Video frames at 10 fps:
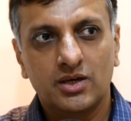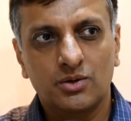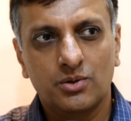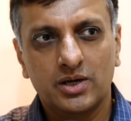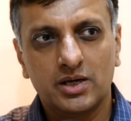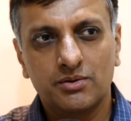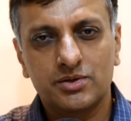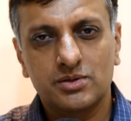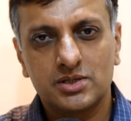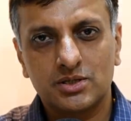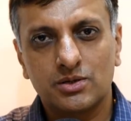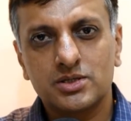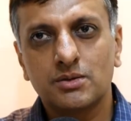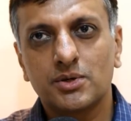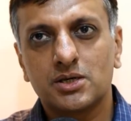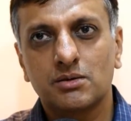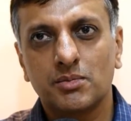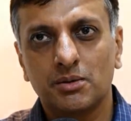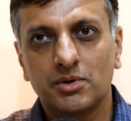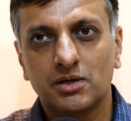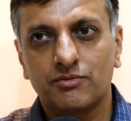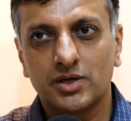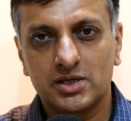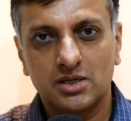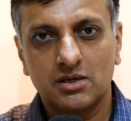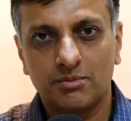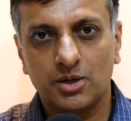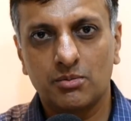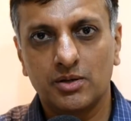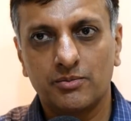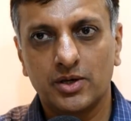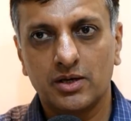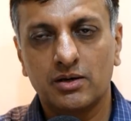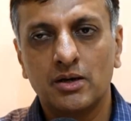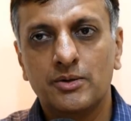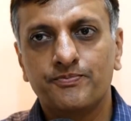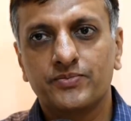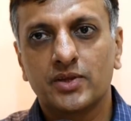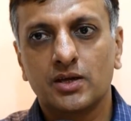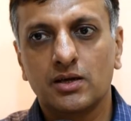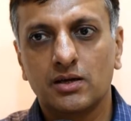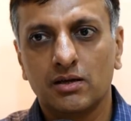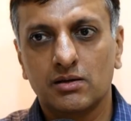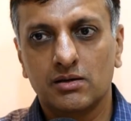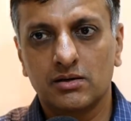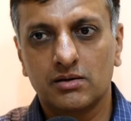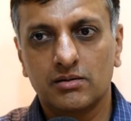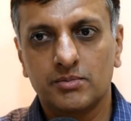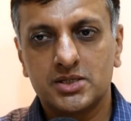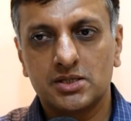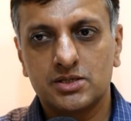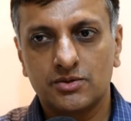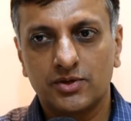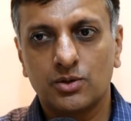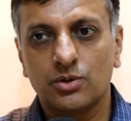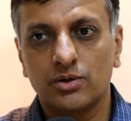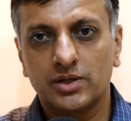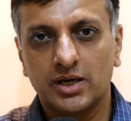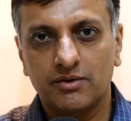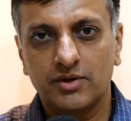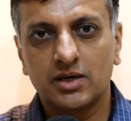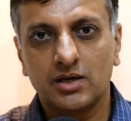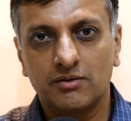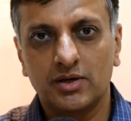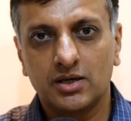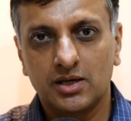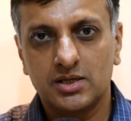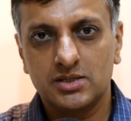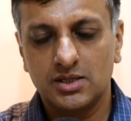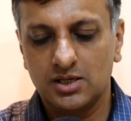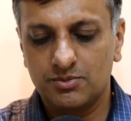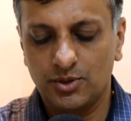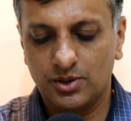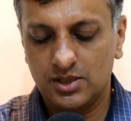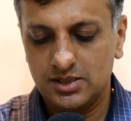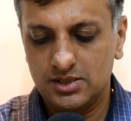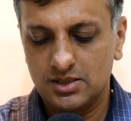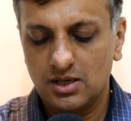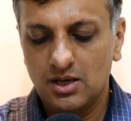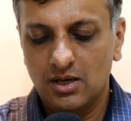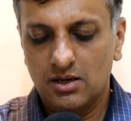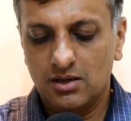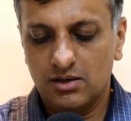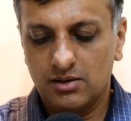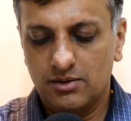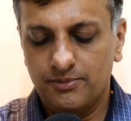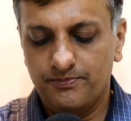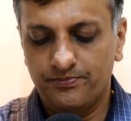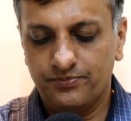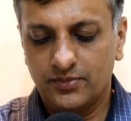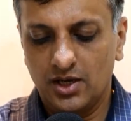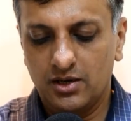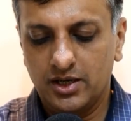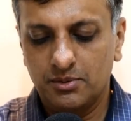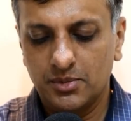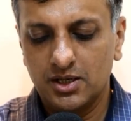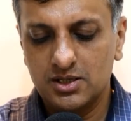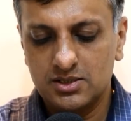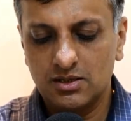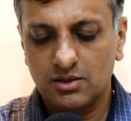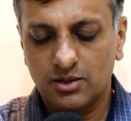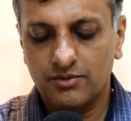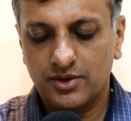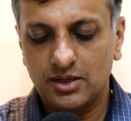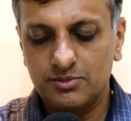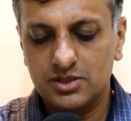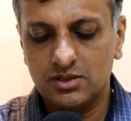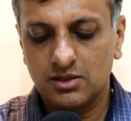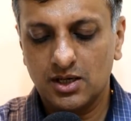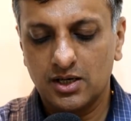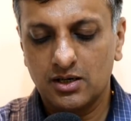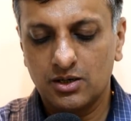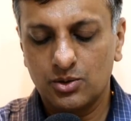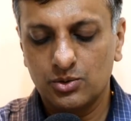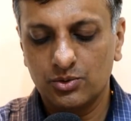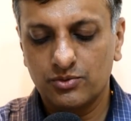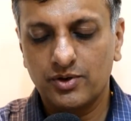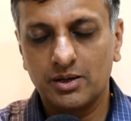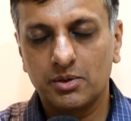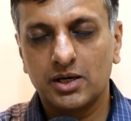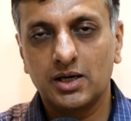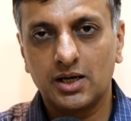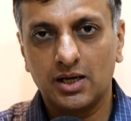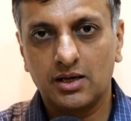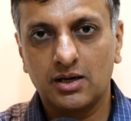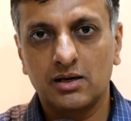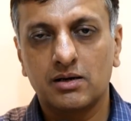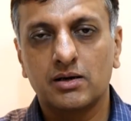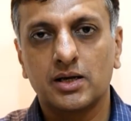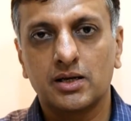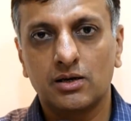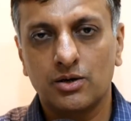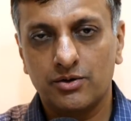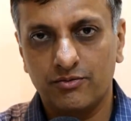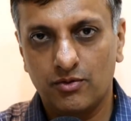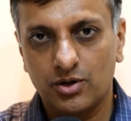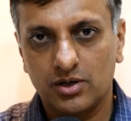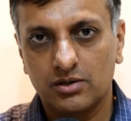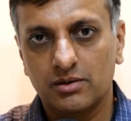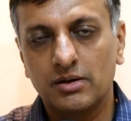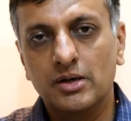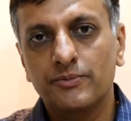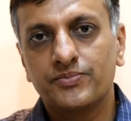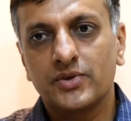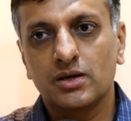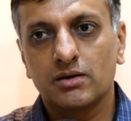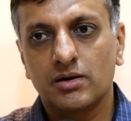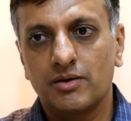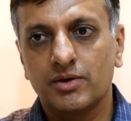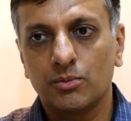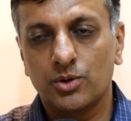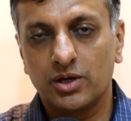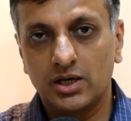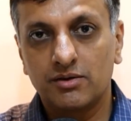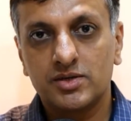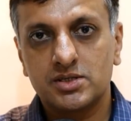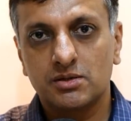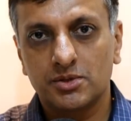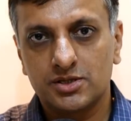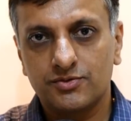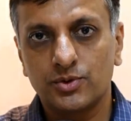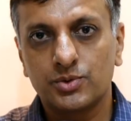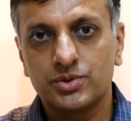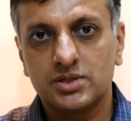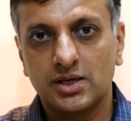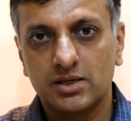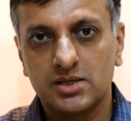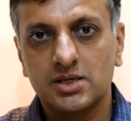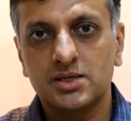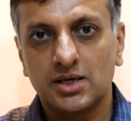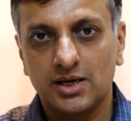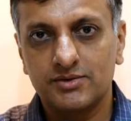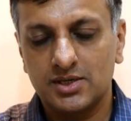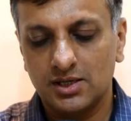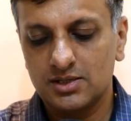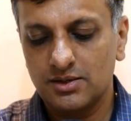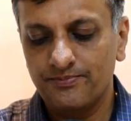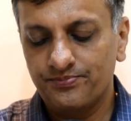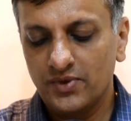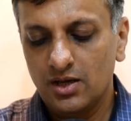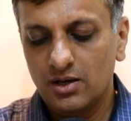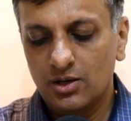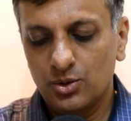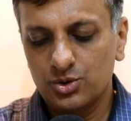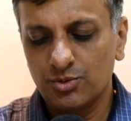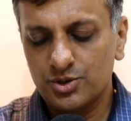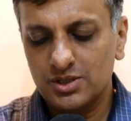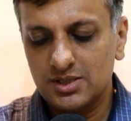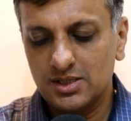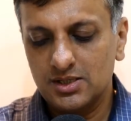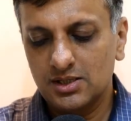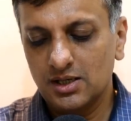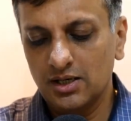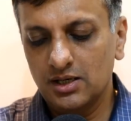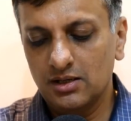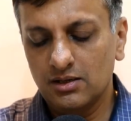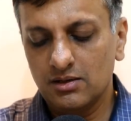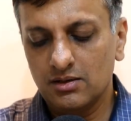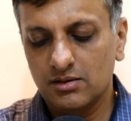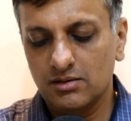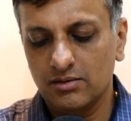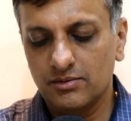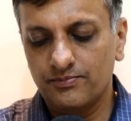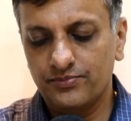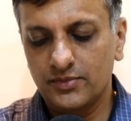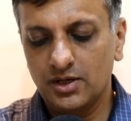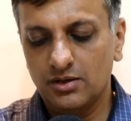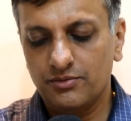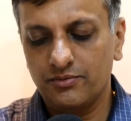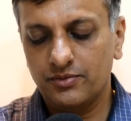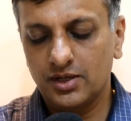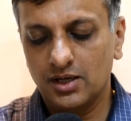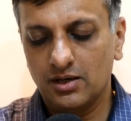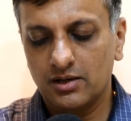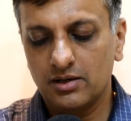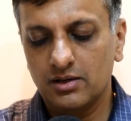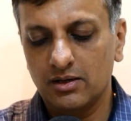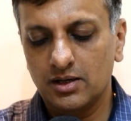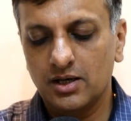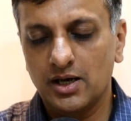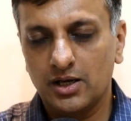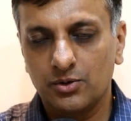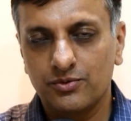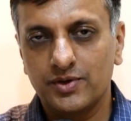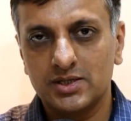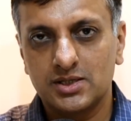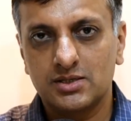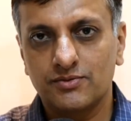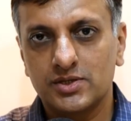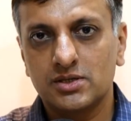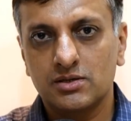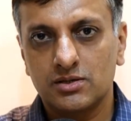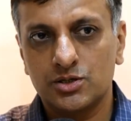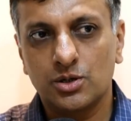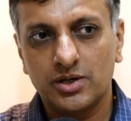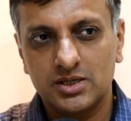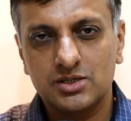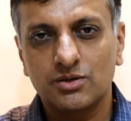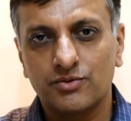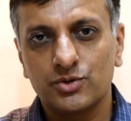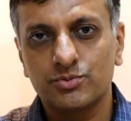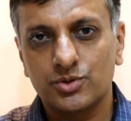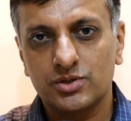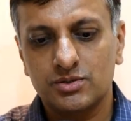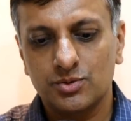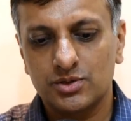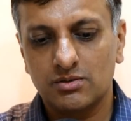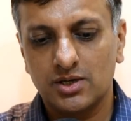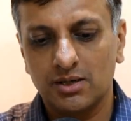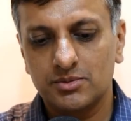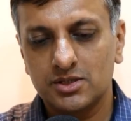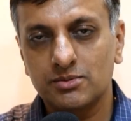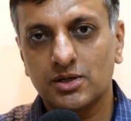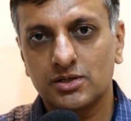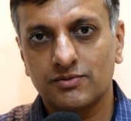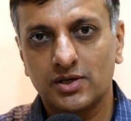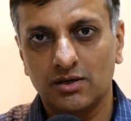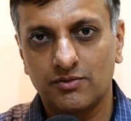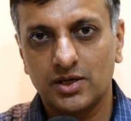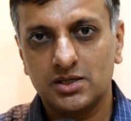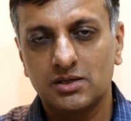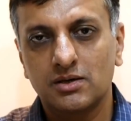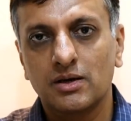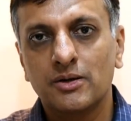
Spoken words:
In older individuals, constipation may be a functional problem where the muscles of the colon get weaker and weaker as the age progresses. Treatment is a lot of times related to fiber intake and drinking a lot of water, having more green vegetables, fruits and changing lifestyles. Loose motions are generally, if they are in an acute phase, as if it's a short history of loose motions, most of the times is because of an infection.